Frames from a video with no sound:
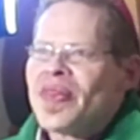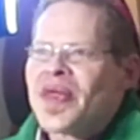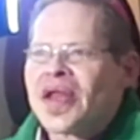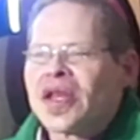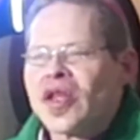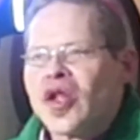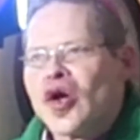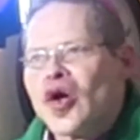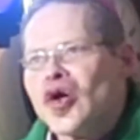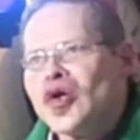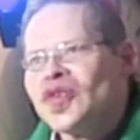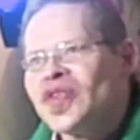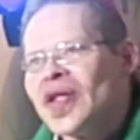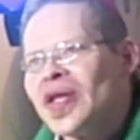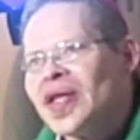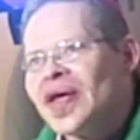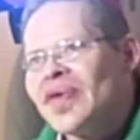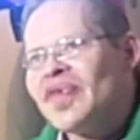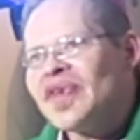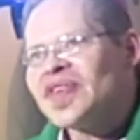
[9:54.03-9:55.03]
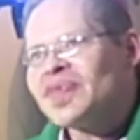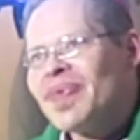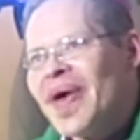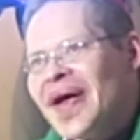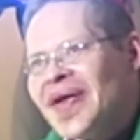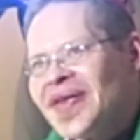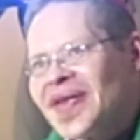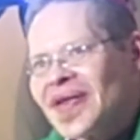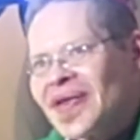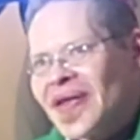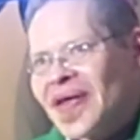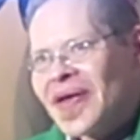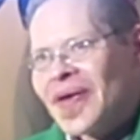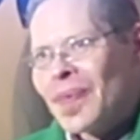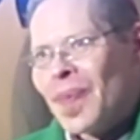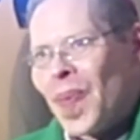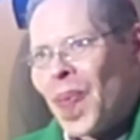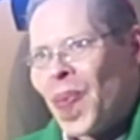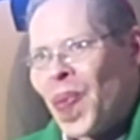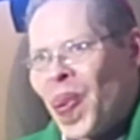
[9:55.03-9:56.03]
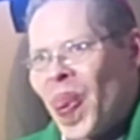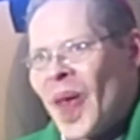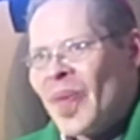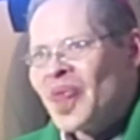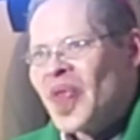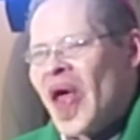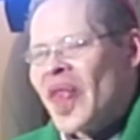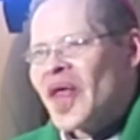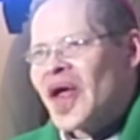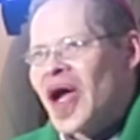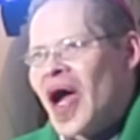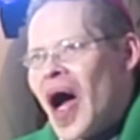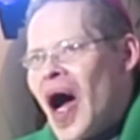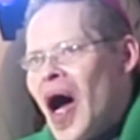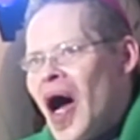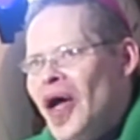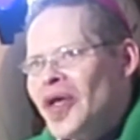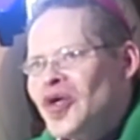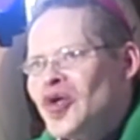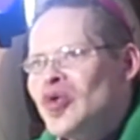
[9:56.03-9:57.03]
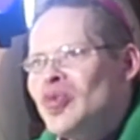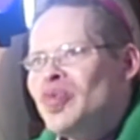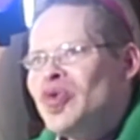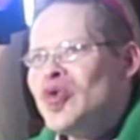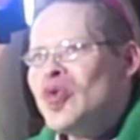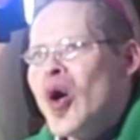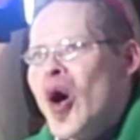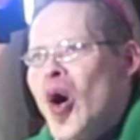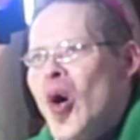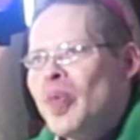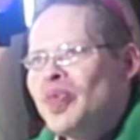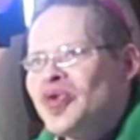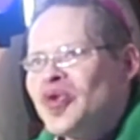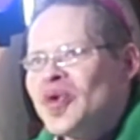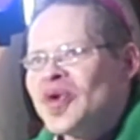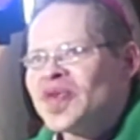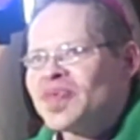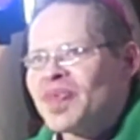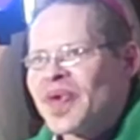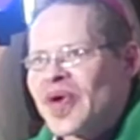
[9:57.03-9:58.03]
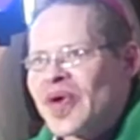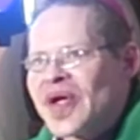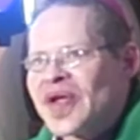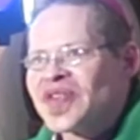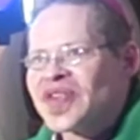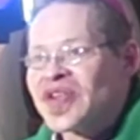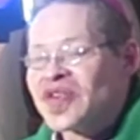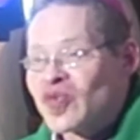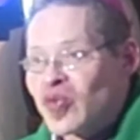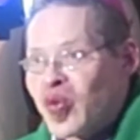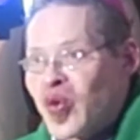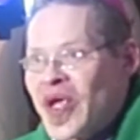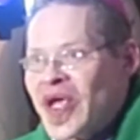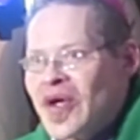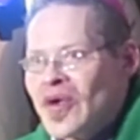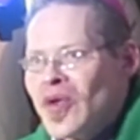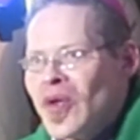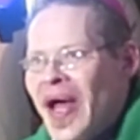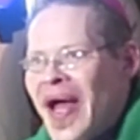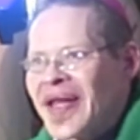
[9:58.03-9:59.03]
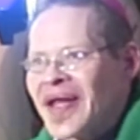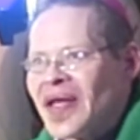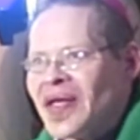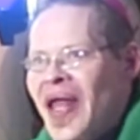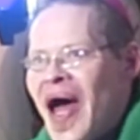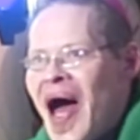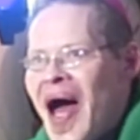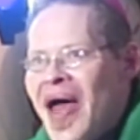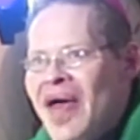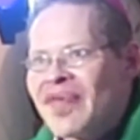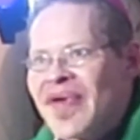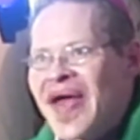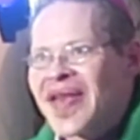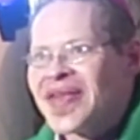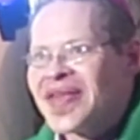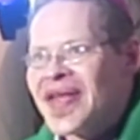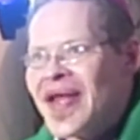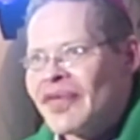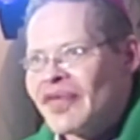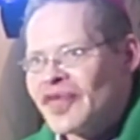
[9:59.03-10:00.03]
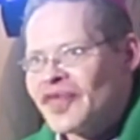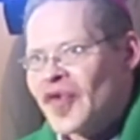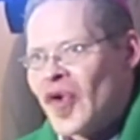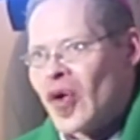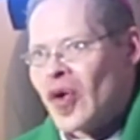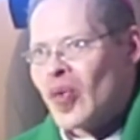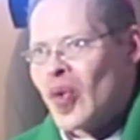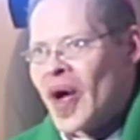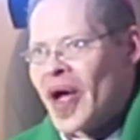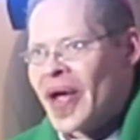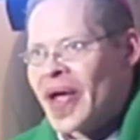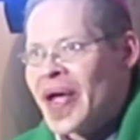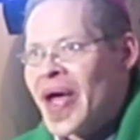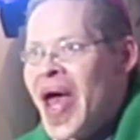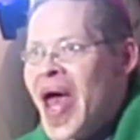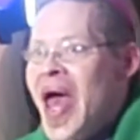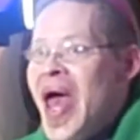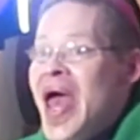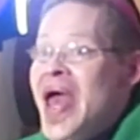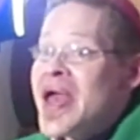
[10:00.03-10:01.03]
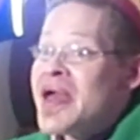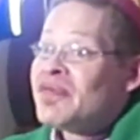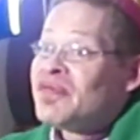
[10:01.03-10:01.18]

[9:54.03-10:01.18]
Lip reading: Then learn to live expectantly. The God whom you hope to experience is real and alive and never far away. Amen.